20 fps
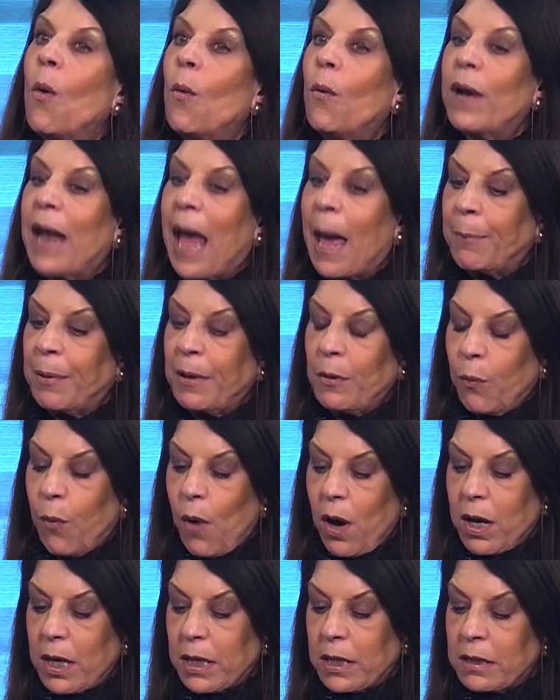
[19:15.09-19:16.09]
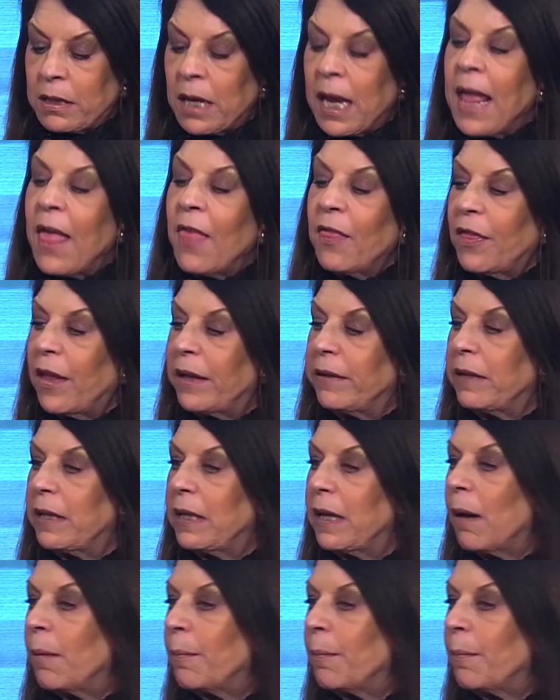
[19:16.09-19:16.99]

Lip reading: What happened was that the